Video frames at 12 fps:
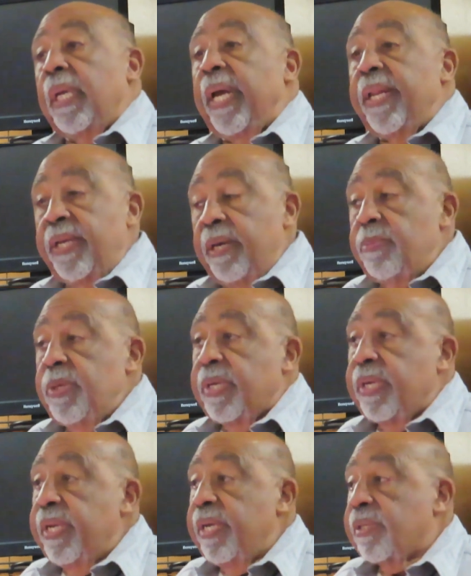And
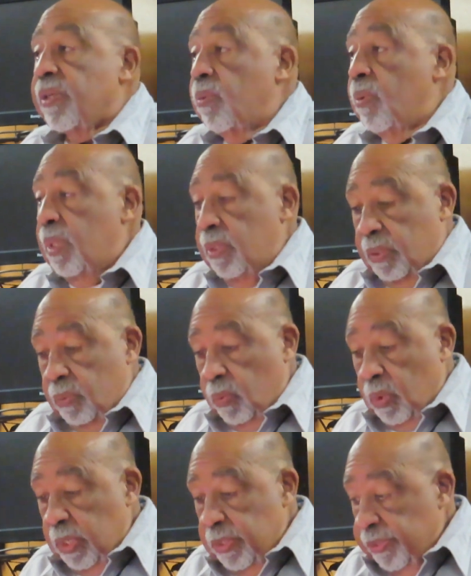Nebuchadnezzar was,
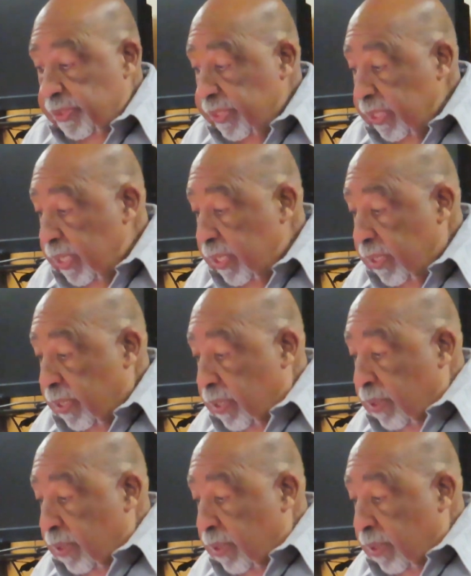was uh,